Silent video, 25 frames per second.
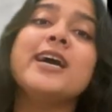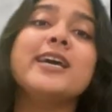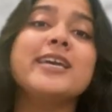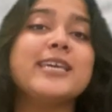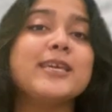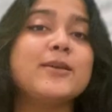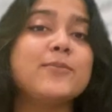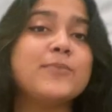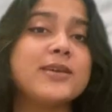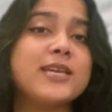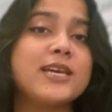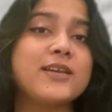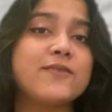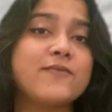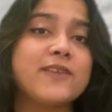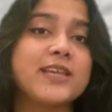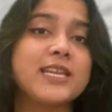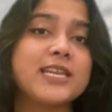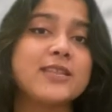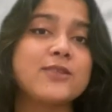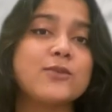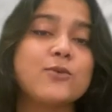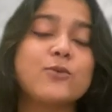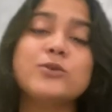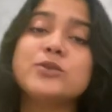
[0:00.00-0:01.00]
y
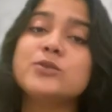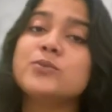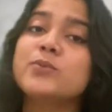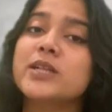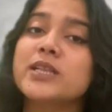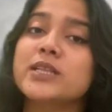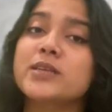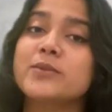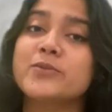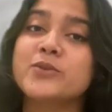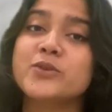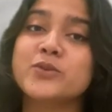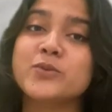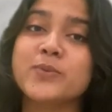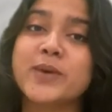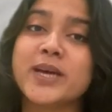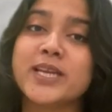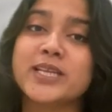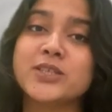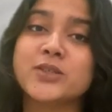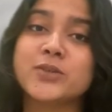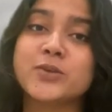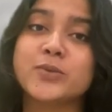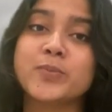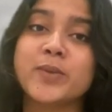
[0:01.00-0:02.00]
bienvenidos, welcome to
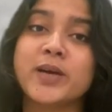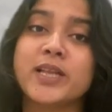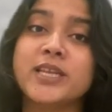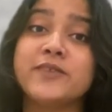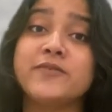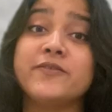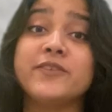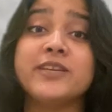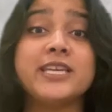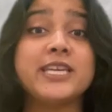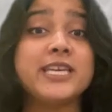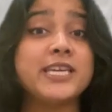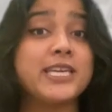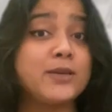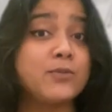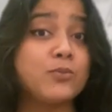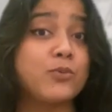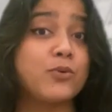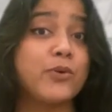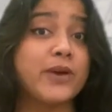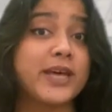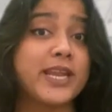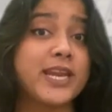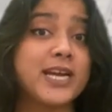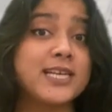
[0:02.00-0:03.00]
Spanish with Pallavi y
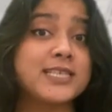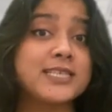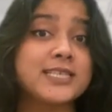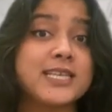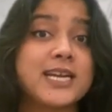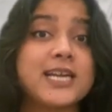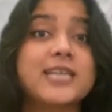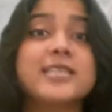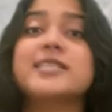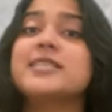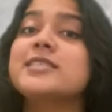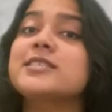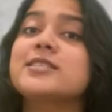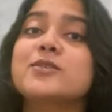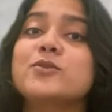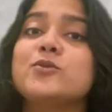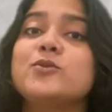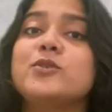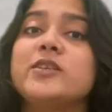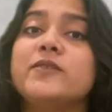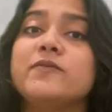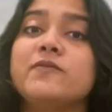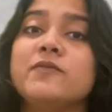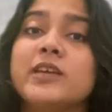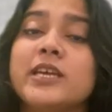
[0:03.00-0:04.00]
buenas tardes, good
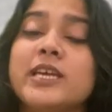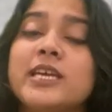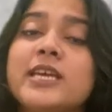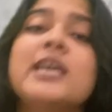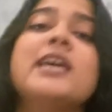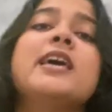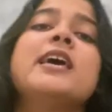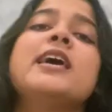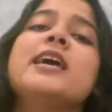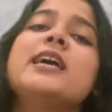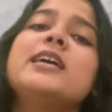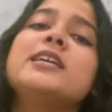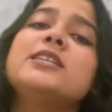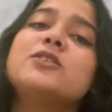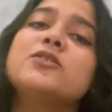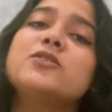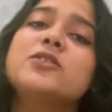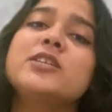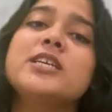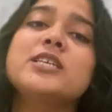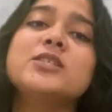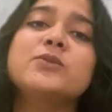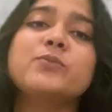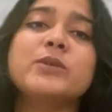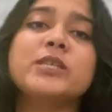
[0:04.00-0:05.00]
evening. In
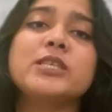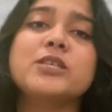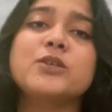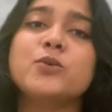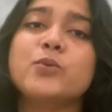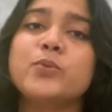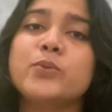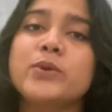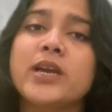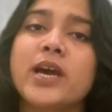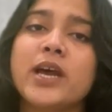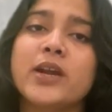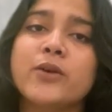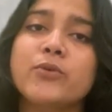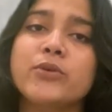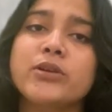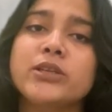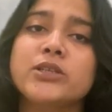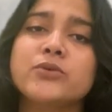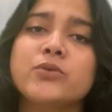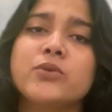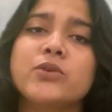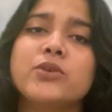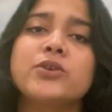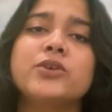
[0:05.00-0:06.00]
today's video we are going
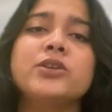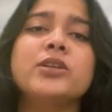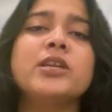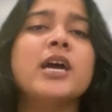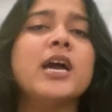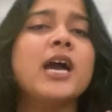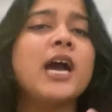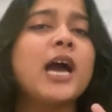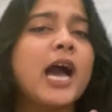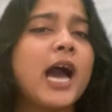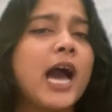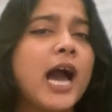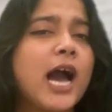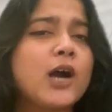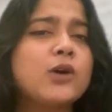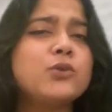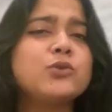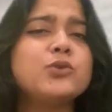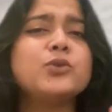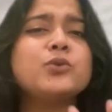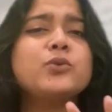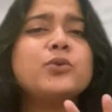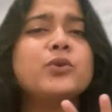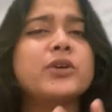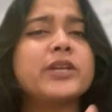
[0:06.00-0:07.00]
to learn how
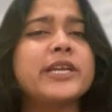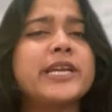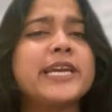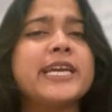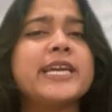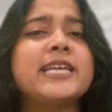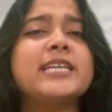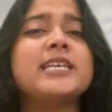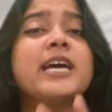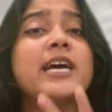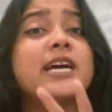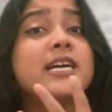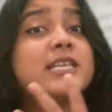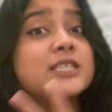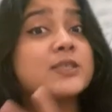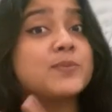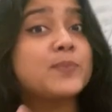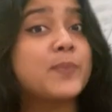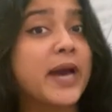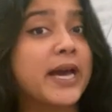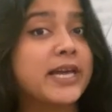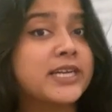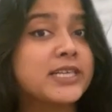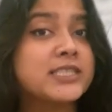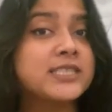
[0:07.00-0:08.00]
to create
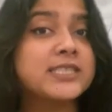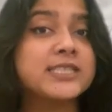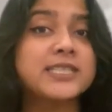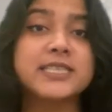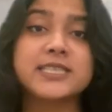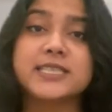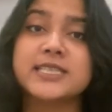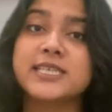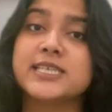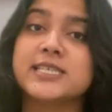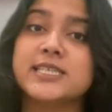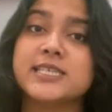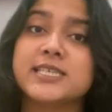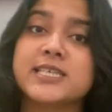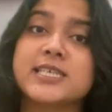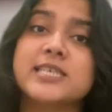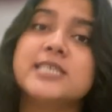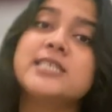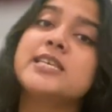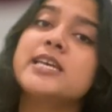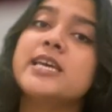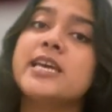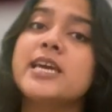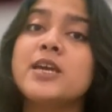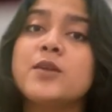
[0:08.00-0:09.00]
Spanish sentences
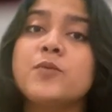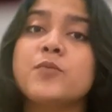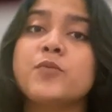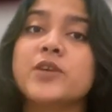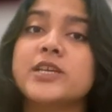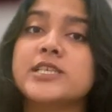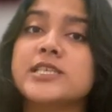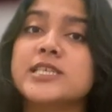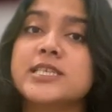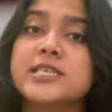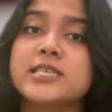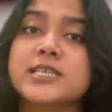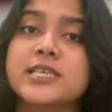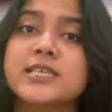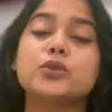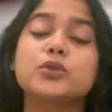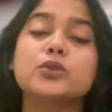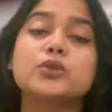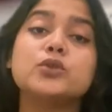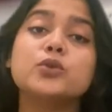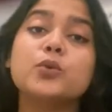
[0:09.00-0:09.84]
in present tense. So